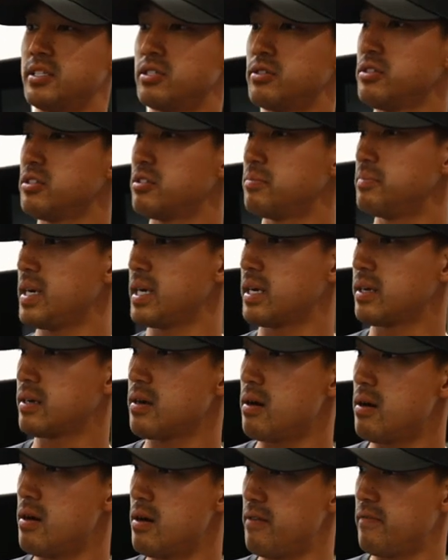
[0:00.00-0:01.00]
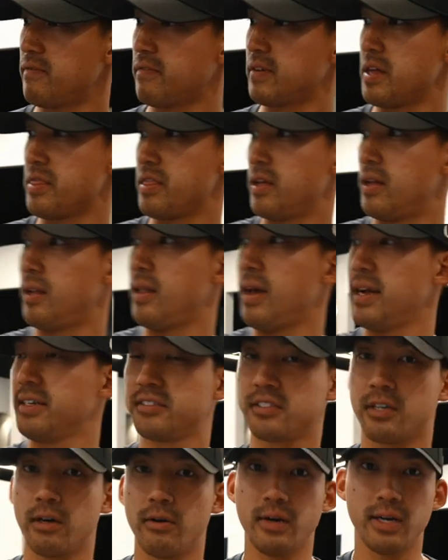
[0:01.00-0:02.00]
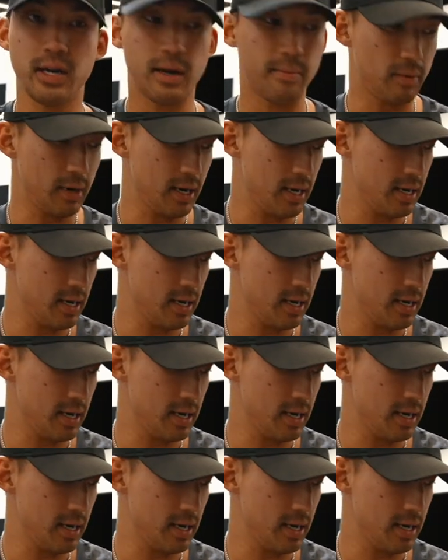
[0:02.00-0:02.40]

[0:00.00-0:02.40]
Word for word: True Spec Golf. Got the lights going up right